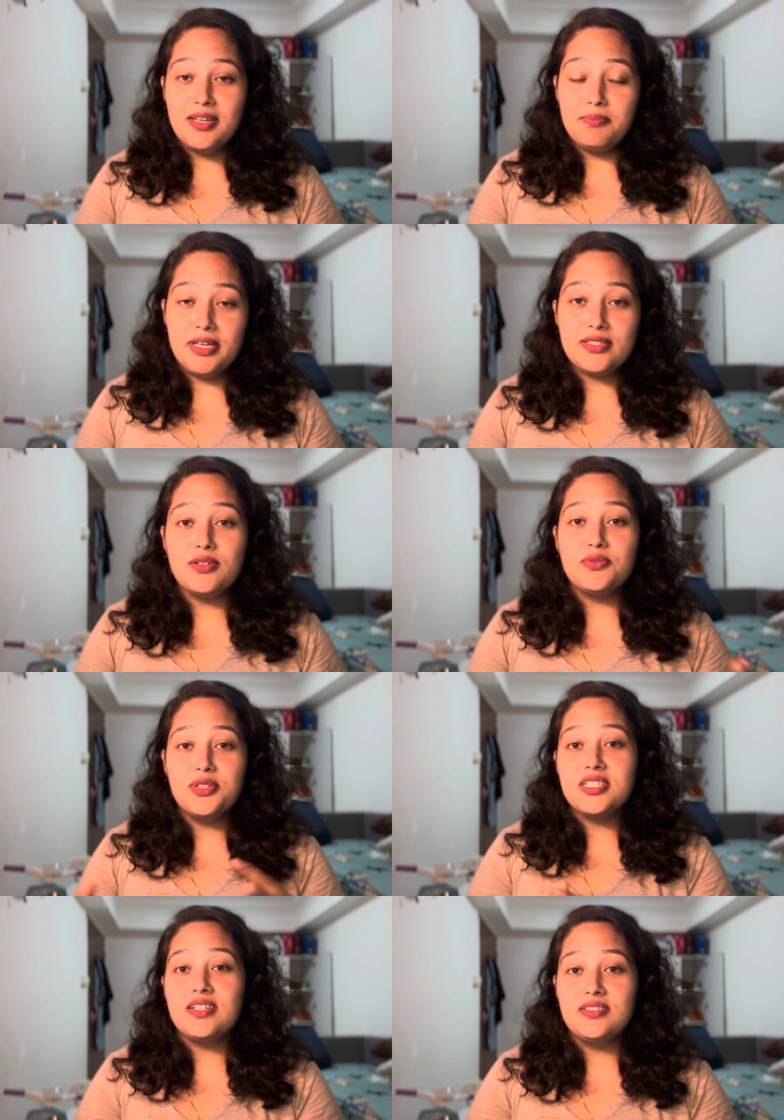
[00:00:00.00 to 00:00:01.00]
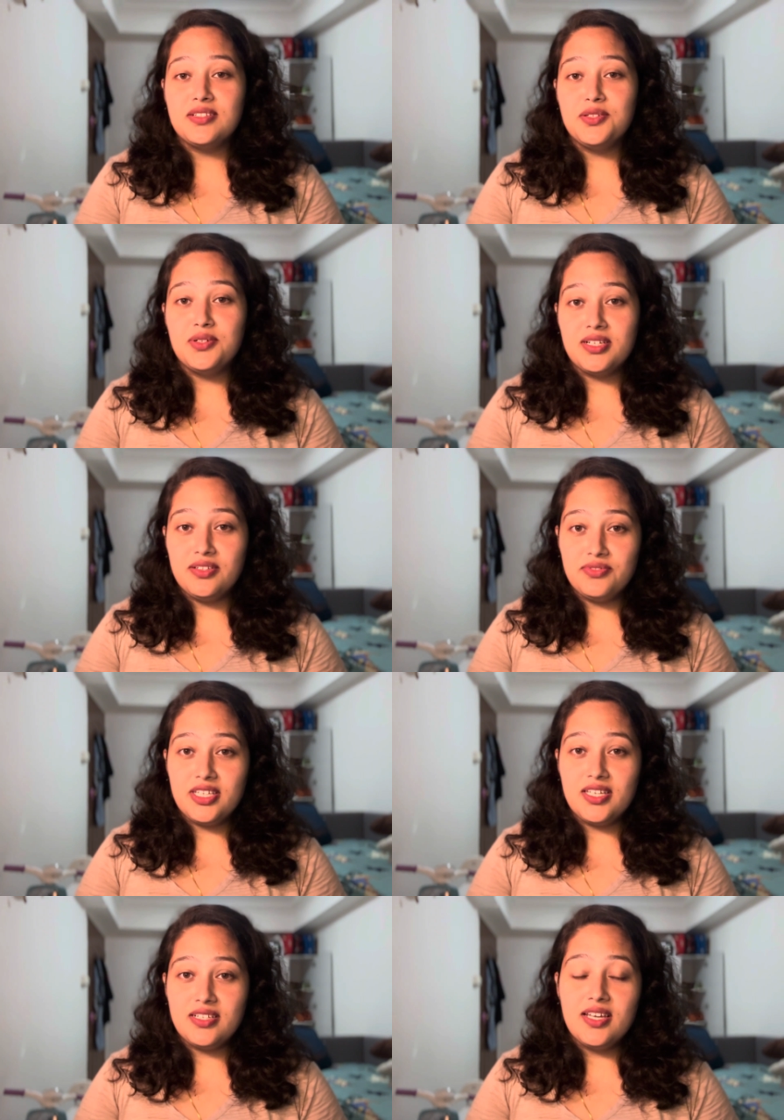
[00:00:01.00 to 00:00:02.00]
based on which country you are living
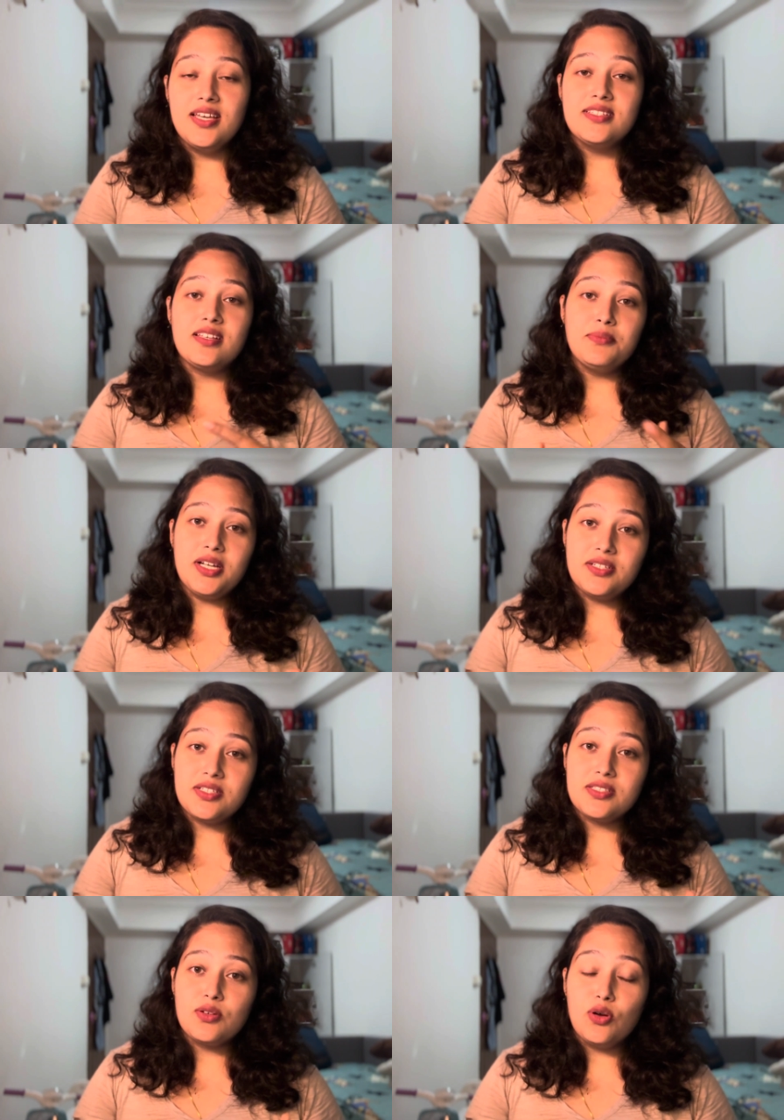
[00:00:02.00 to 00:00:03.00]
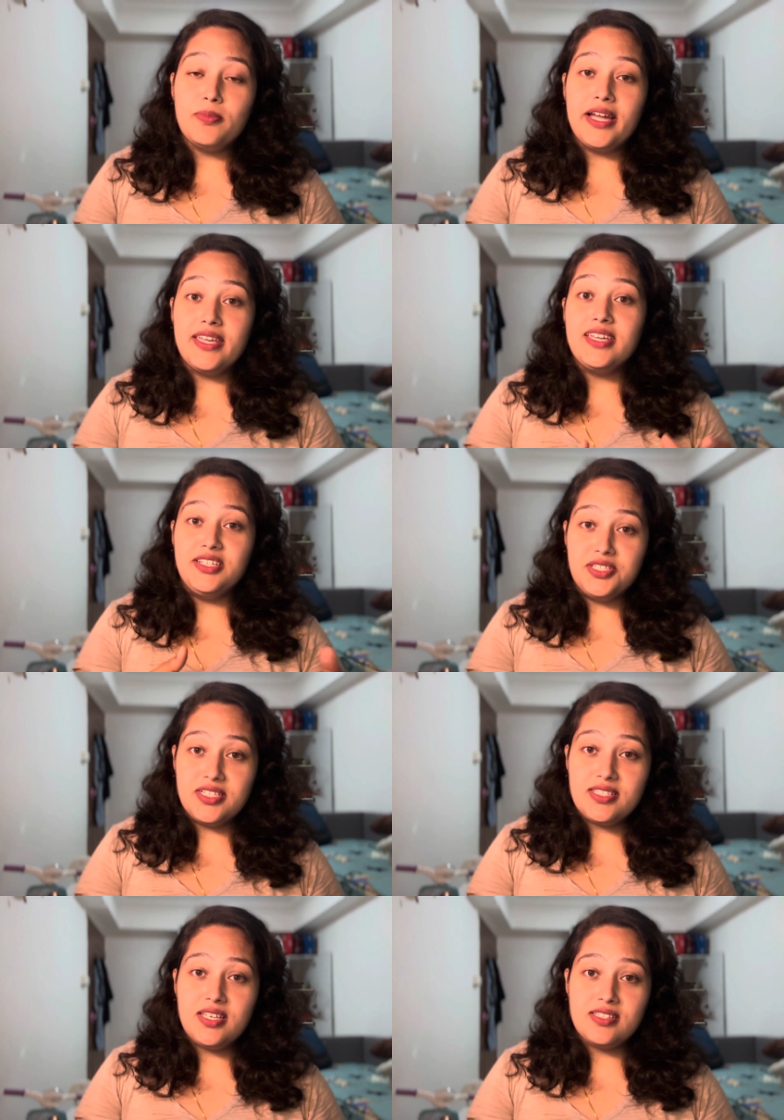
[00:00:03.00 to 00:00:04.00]
in. Some countries go by
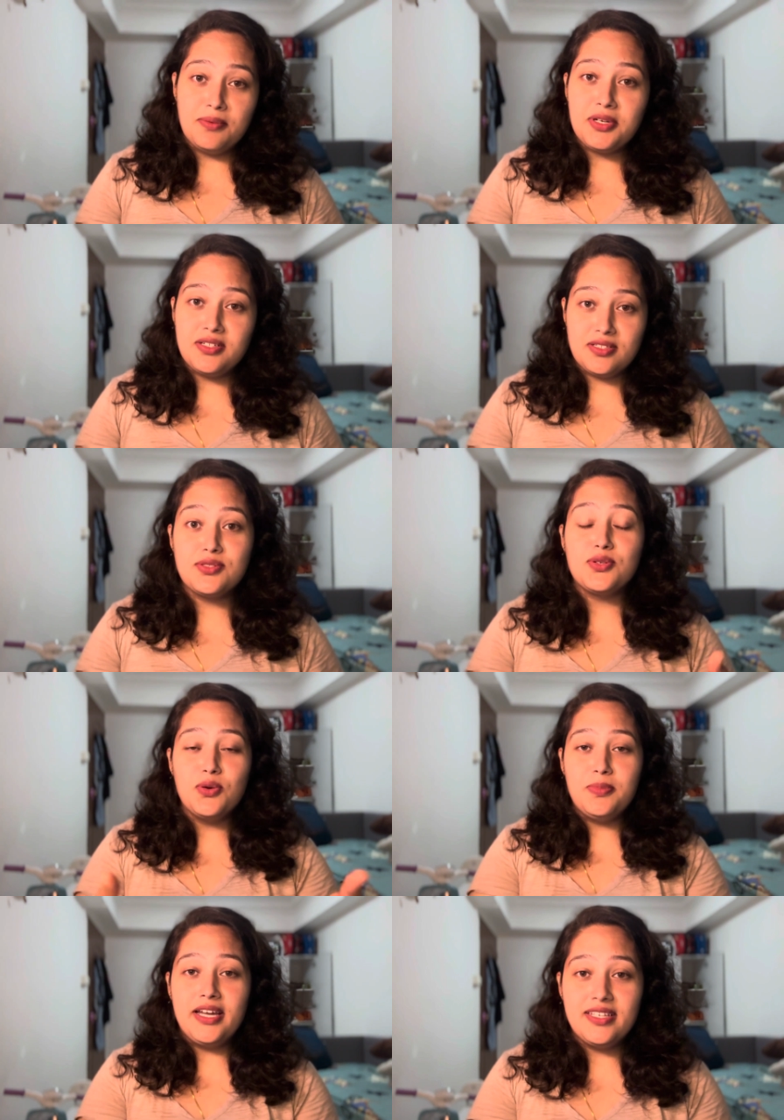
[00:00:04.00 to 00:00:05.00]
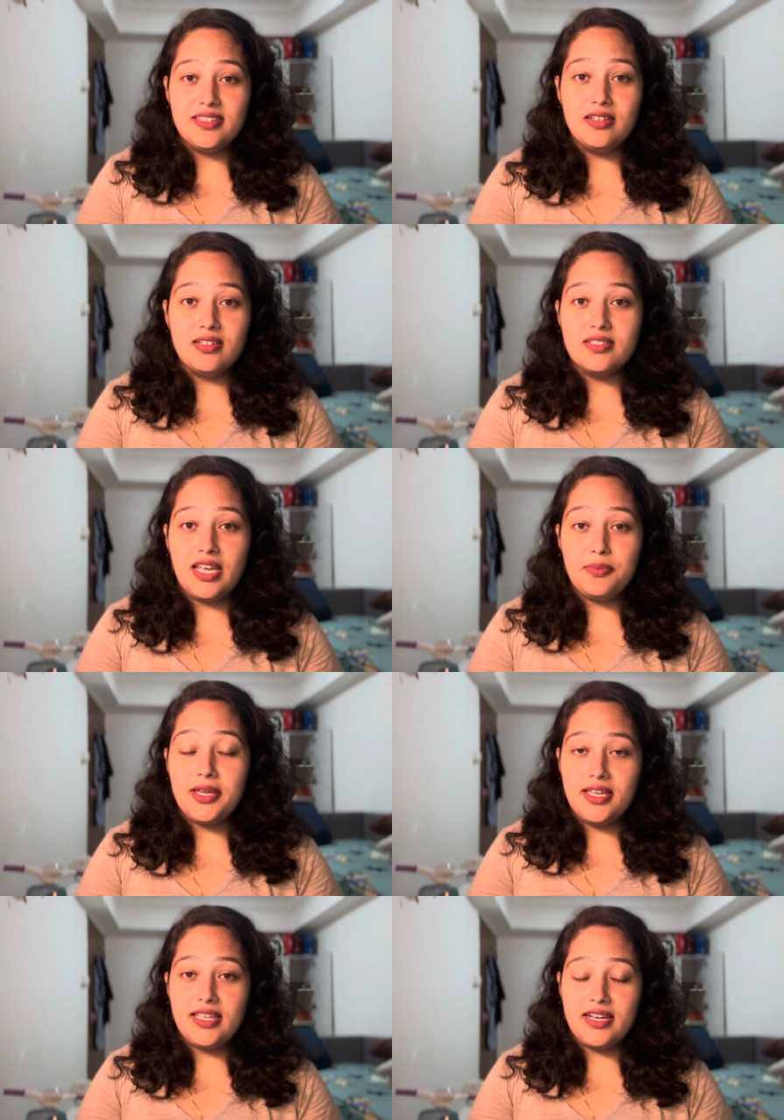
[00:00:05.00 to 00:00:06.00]
inches, some countries go by the type
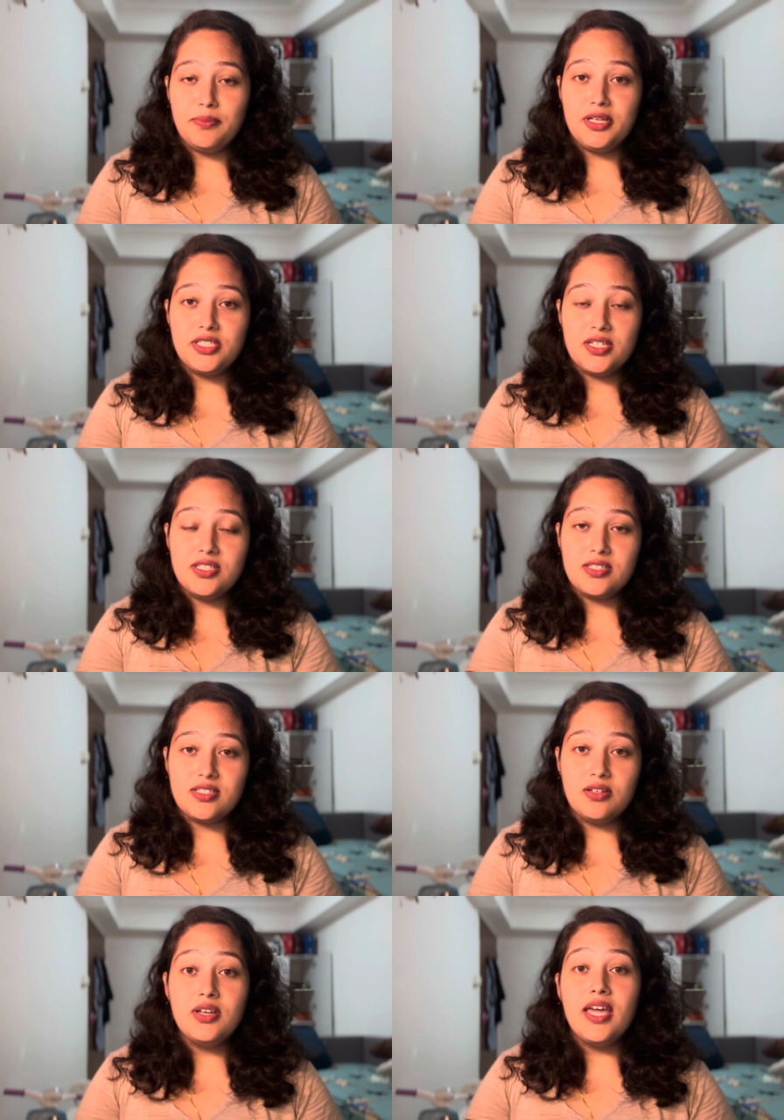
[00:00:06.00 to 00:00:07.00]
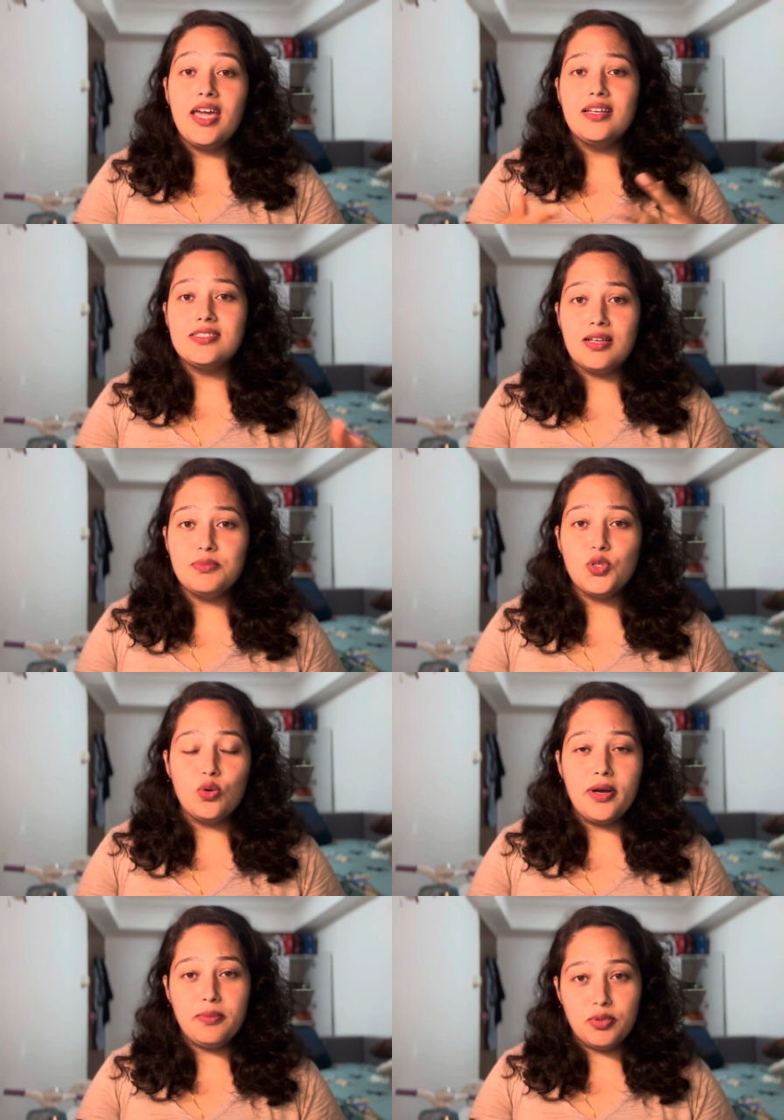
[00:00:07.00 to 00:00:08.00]
A that I mentioned just now, and some go
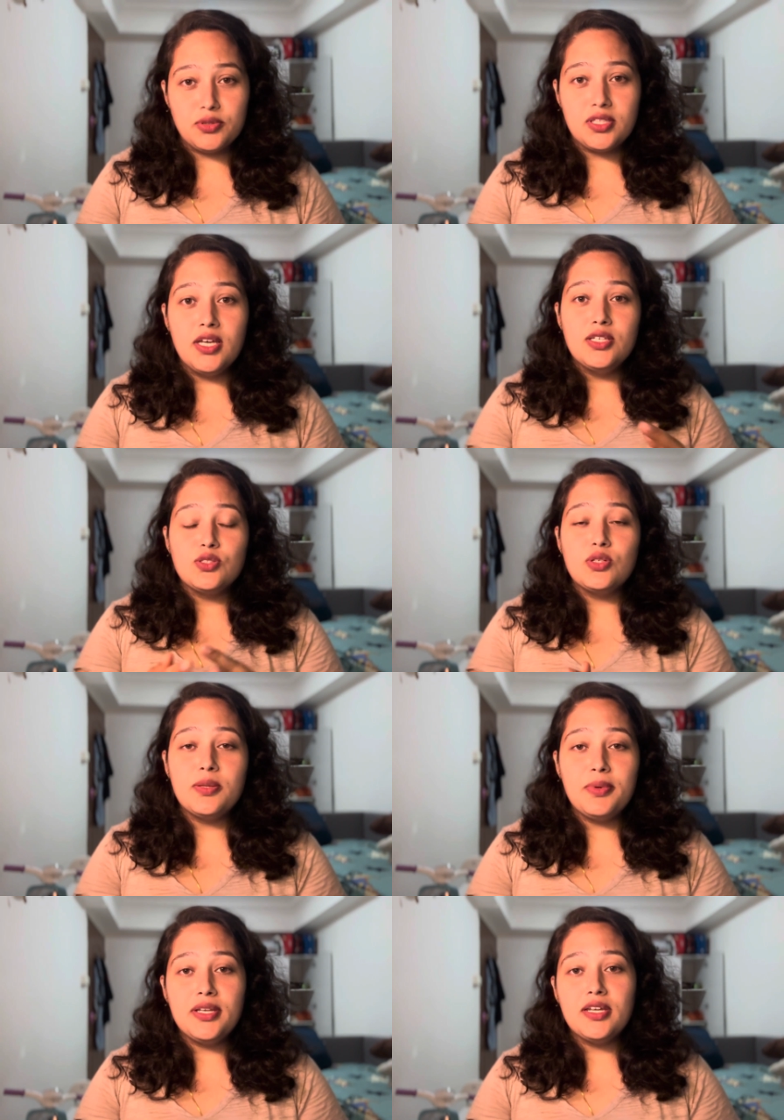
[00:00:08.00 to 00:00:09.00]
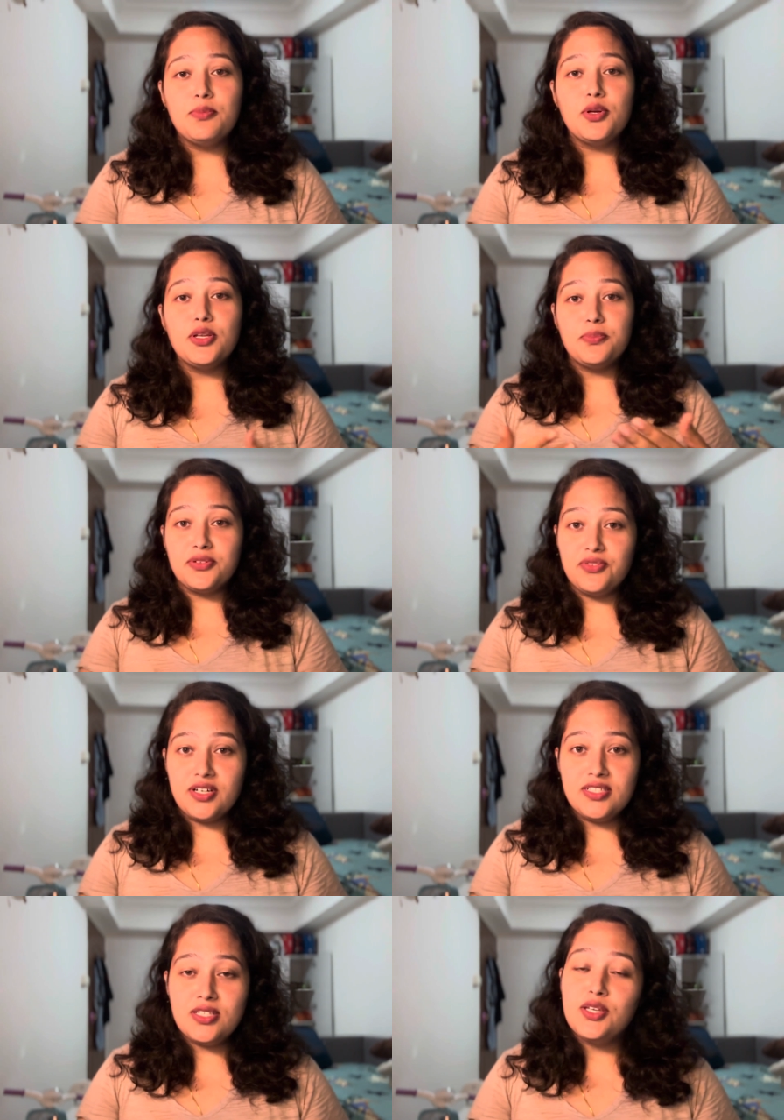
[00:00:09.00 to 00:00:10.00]
by both. So depending upon your
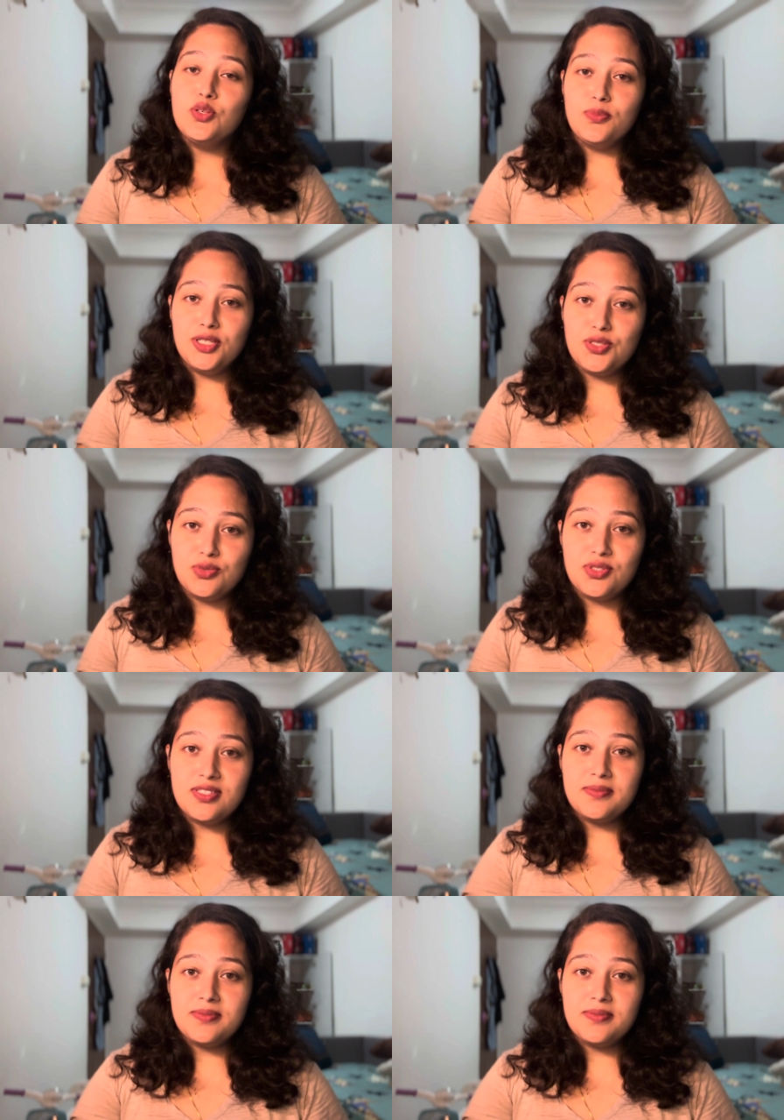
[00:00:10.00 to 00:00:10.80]
preference, you may choose.